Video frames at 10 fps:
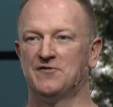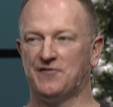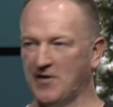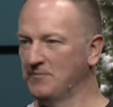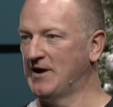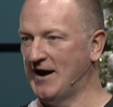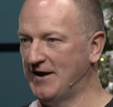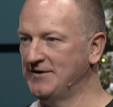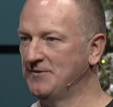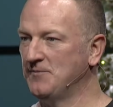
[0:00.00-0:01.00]
from
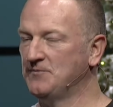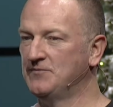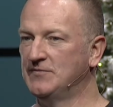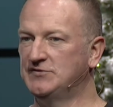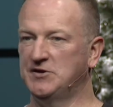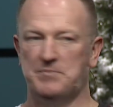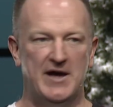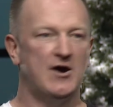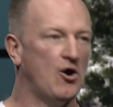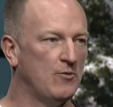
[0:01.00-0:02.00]
God to
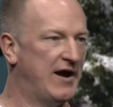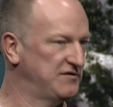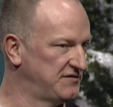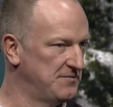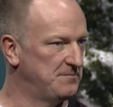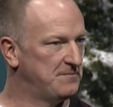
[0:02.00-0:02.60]
pay our ransom